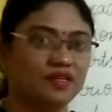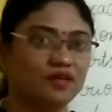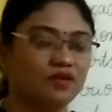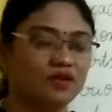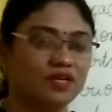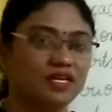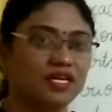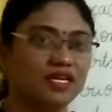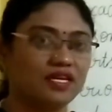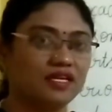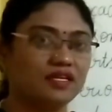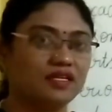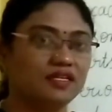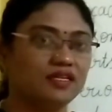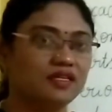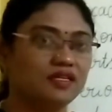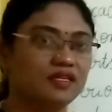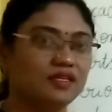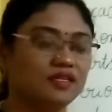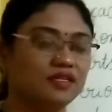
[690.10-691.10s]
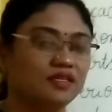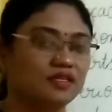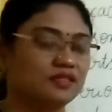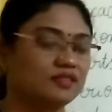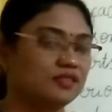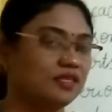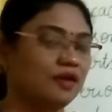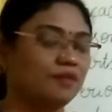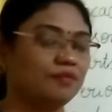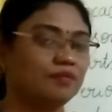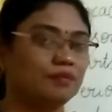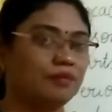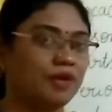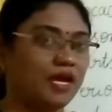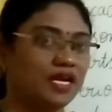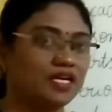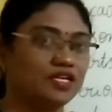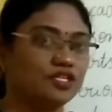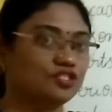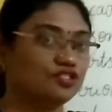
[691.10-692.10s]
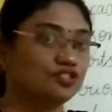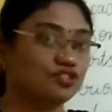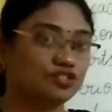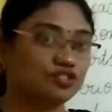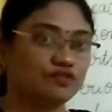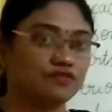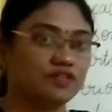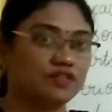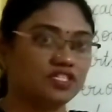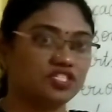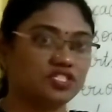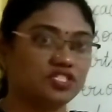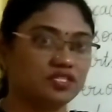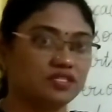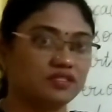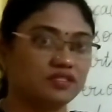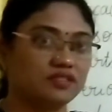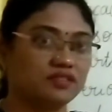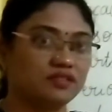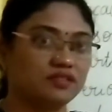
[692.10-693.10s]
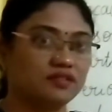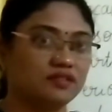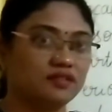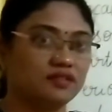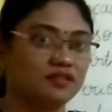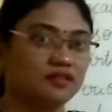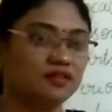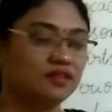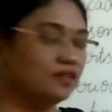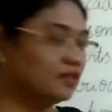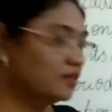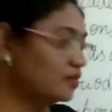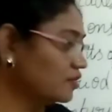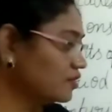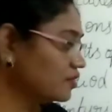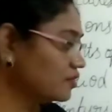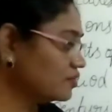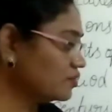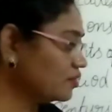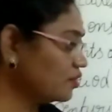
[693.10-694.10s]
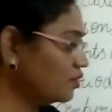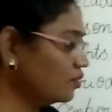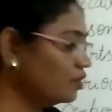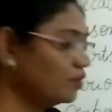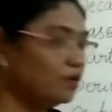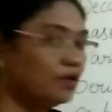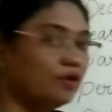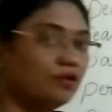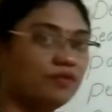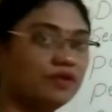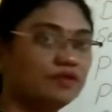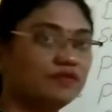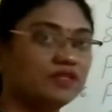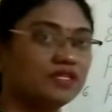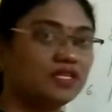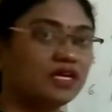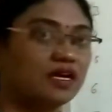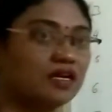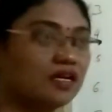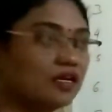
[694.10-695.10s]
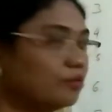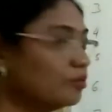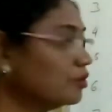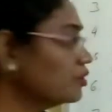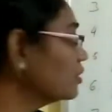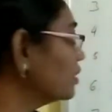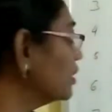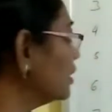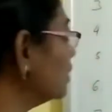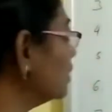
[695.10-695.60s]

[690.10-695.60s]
Okay, some bad situations. So, when we talk about